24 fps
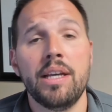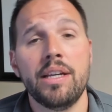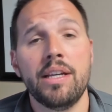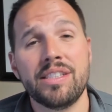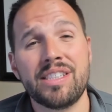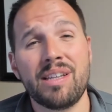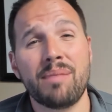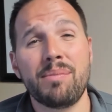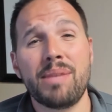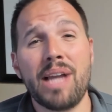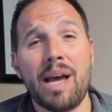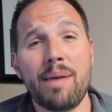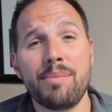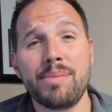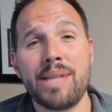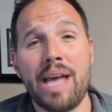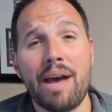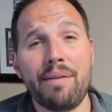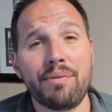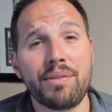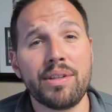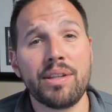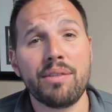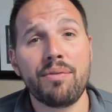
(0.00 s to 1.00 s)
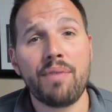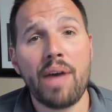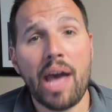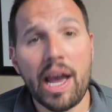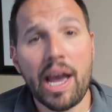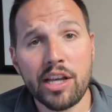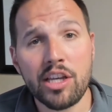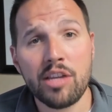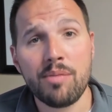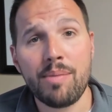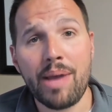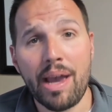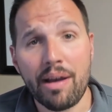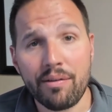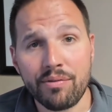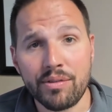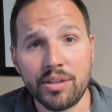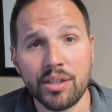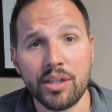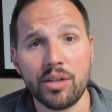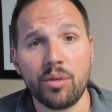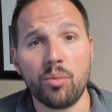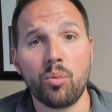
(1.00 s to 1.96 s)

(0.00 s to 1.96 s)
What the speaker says: Sometimes after the fact, you may have to